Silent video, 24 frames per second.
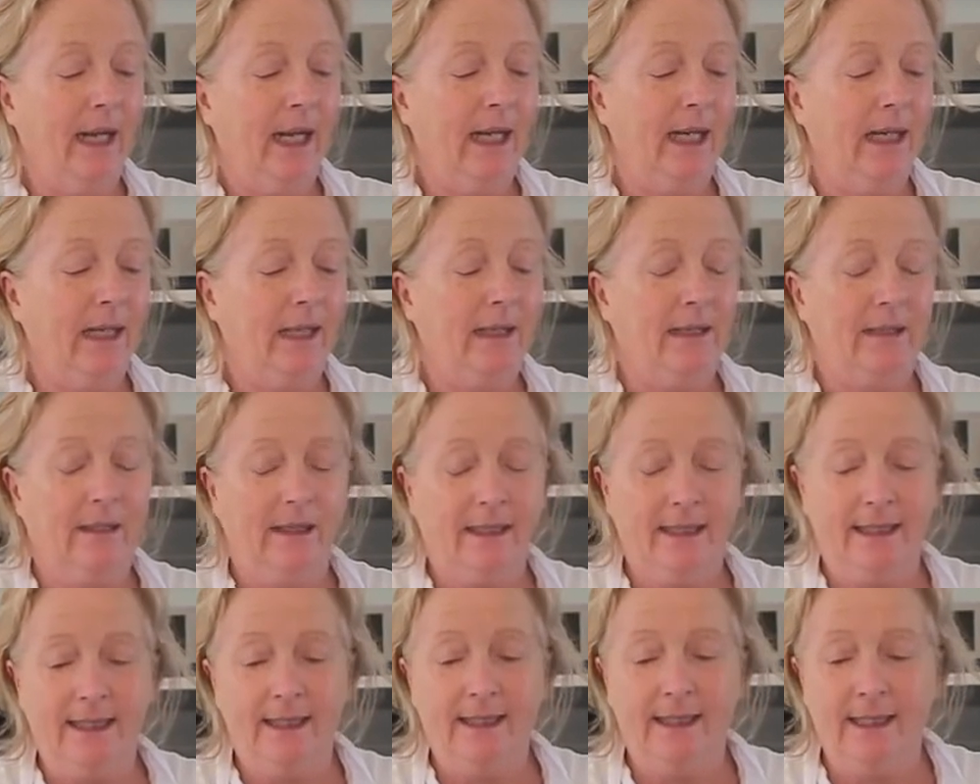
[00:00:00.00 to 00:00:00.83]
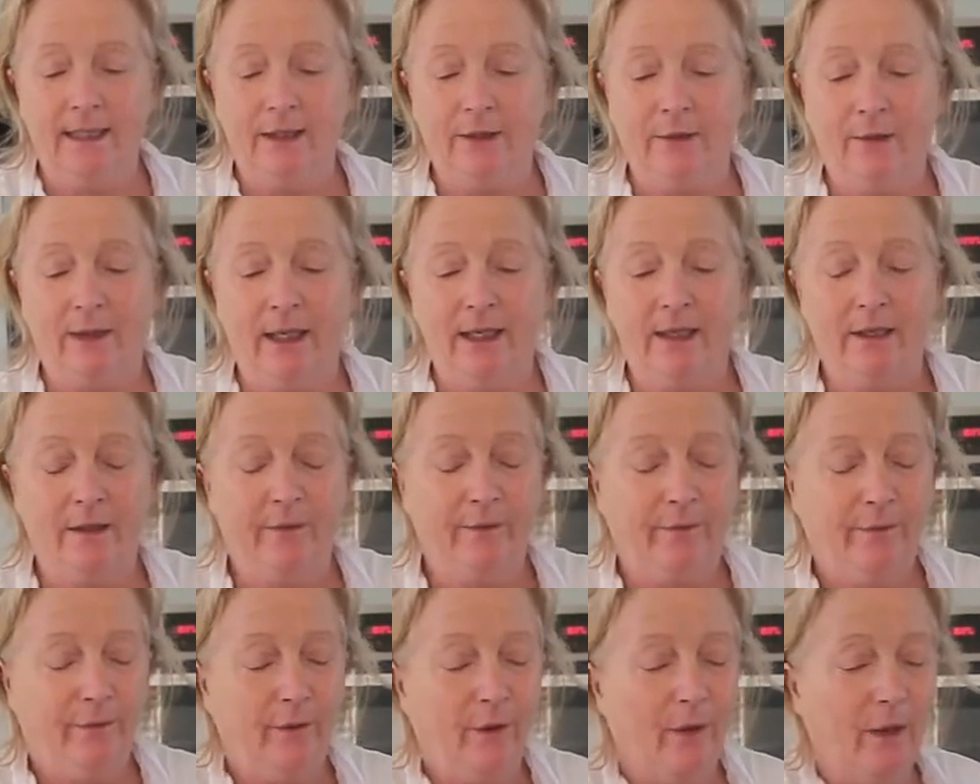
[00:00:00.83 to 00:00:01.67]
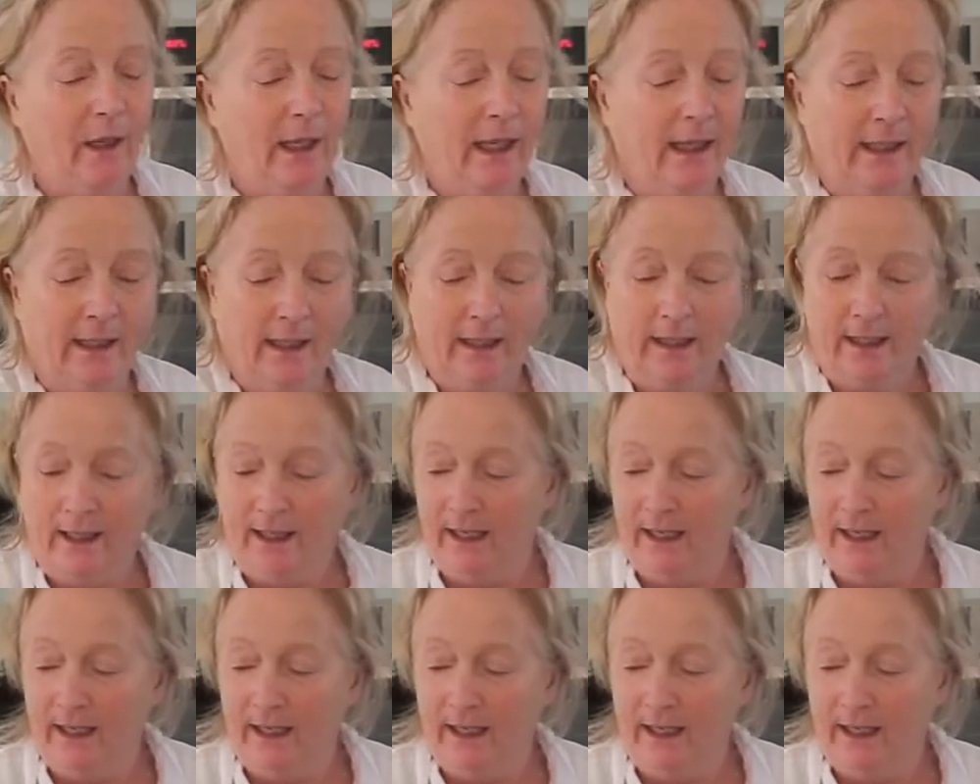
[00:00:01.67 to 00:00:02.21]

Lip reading: it'll disintegrate and fall in.